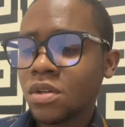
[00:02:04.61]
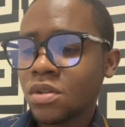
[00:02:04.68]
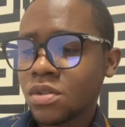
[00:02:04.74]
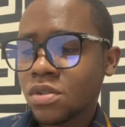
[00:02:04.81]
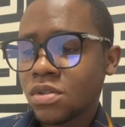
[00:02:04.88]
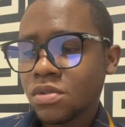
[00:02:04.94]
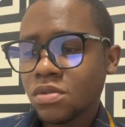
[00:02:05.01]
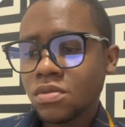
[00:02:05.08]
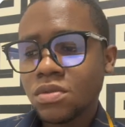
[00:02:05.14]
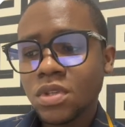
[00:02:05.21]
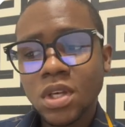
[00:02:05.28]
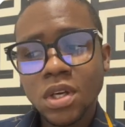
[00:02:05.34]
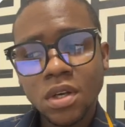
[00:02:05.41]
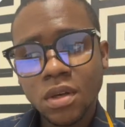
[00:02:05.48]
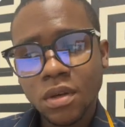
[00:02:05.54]
to
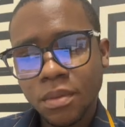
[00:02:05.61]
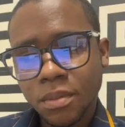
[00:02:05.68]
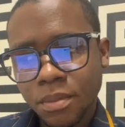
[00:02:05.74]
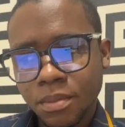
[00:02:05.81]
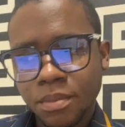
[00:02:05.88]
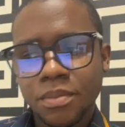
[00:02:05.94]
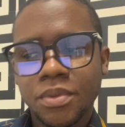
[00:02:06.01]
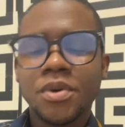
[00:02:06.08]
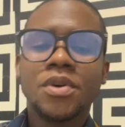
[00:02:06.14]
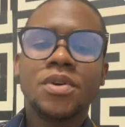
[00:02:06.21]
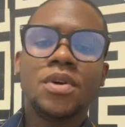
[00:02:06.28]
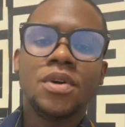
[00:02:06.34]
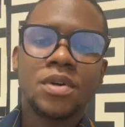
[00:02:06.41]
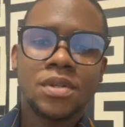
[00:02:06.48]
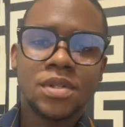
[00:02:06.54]
the
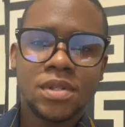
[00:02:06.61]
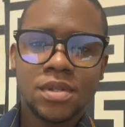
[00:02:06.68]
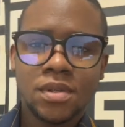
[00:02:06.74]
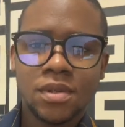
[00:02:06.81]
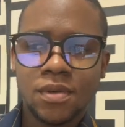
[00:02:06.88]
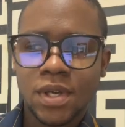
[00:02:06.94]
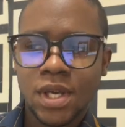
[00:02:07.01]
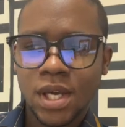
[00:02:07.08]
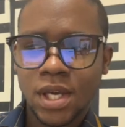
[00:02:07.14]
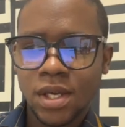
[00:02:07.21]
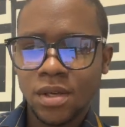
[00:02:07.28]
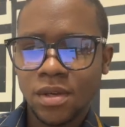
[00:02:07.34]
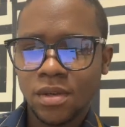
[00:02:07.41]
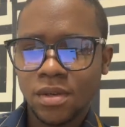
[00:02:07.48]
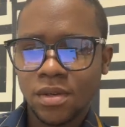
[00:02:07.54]
product. Okay,